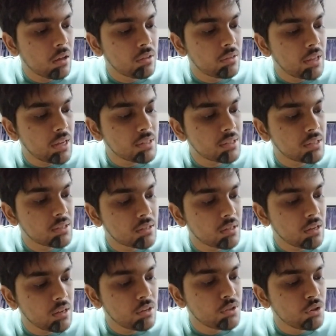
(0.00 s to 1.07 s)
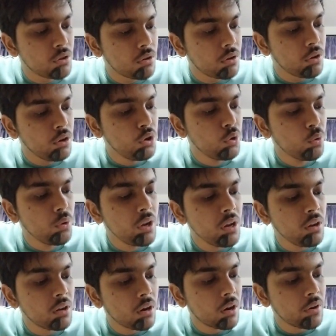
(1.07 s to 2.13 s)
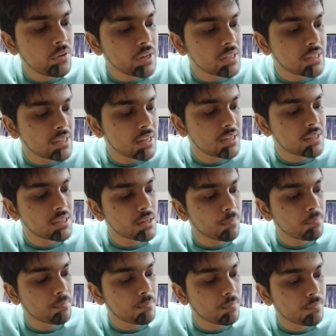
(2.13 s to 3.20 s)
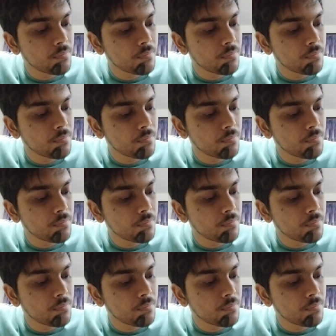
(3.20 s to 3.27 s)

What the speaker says: This is your urinary system.